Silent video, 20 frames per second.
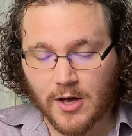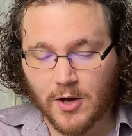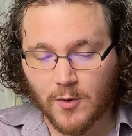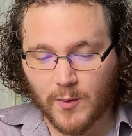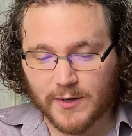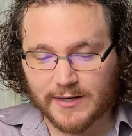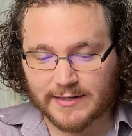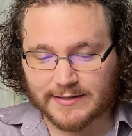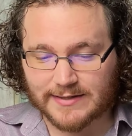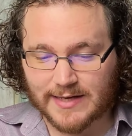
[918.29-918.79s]

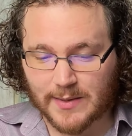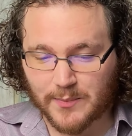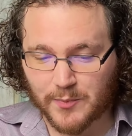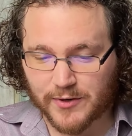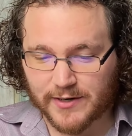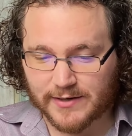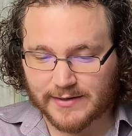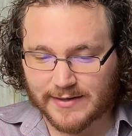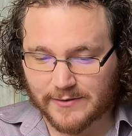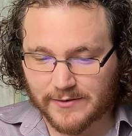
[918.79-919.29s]
When a
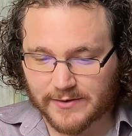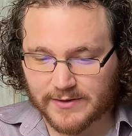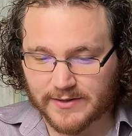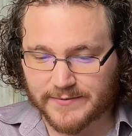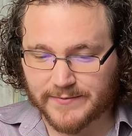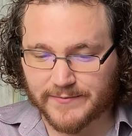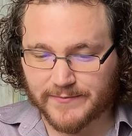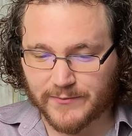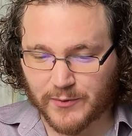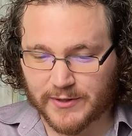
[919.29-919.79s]
separate
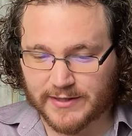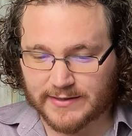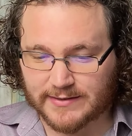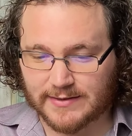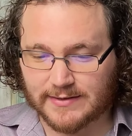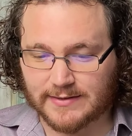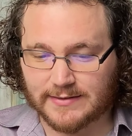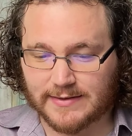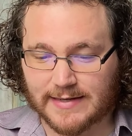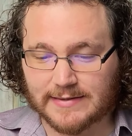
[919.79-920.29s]
narrative voice
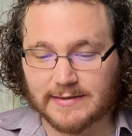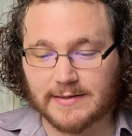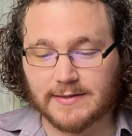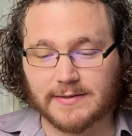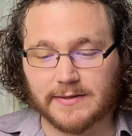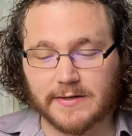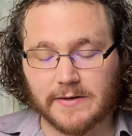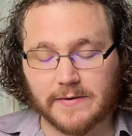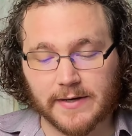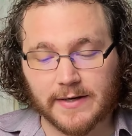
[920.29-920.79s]
is
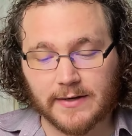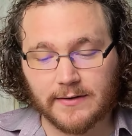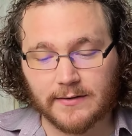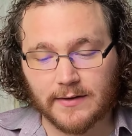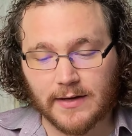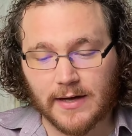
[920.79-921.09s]
necessary,